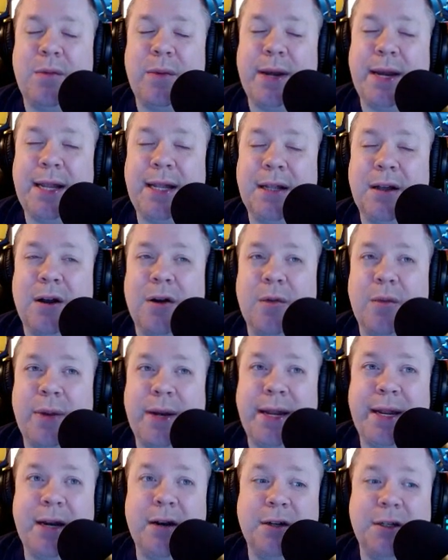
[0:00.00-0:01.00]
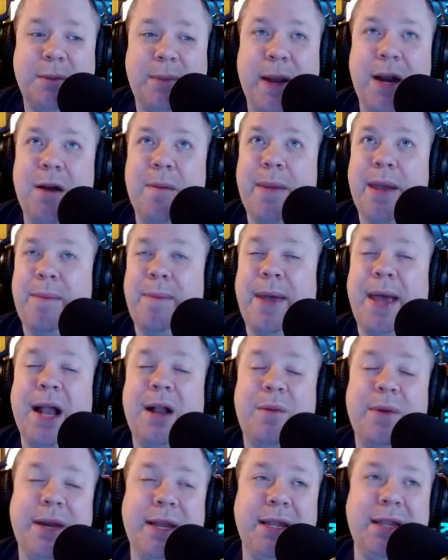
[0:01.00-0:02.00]
We need our. We need our Spider-Man
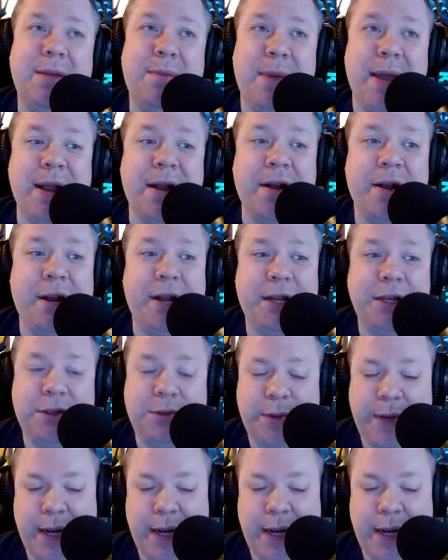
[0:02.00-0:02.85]
back. We need the marriage.